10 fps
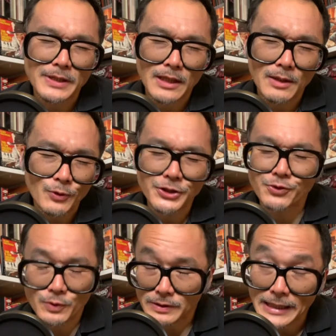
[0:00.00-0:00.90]

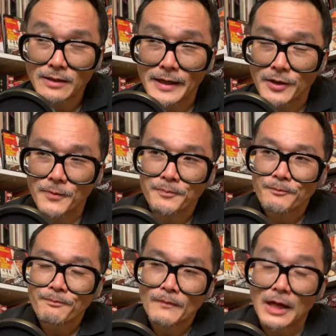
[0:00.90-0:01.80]
Richard Linklater.
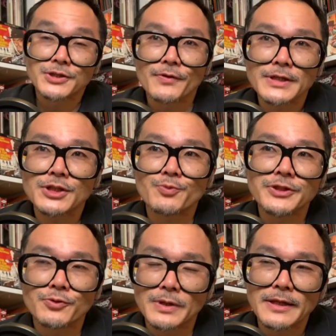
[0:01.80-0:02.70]
So this is
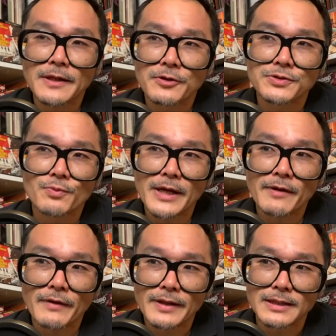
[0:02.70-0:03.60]
Richard Linklater's way of,
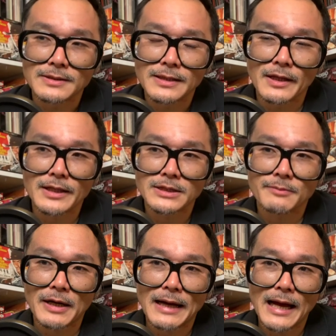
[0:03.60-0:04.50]
I think, telling us
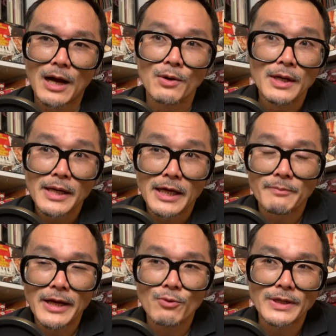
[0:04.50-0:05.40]
about how, in
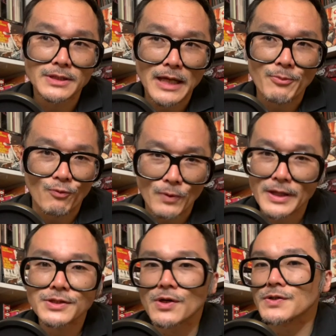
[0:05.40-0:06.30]
many ways, a type of
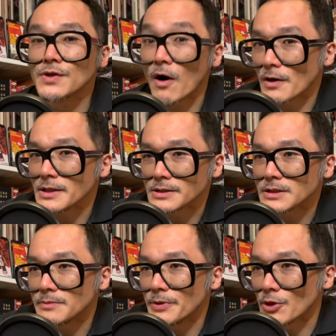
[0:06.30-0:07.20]
Renaissance
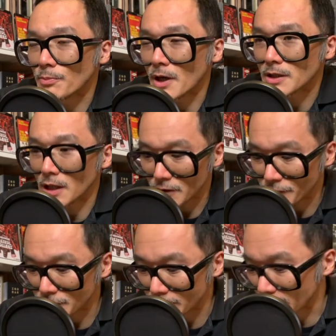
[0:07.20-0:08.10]
artist Peter
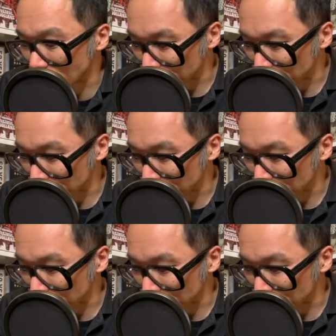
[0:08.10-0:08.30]
Bogdanovich is.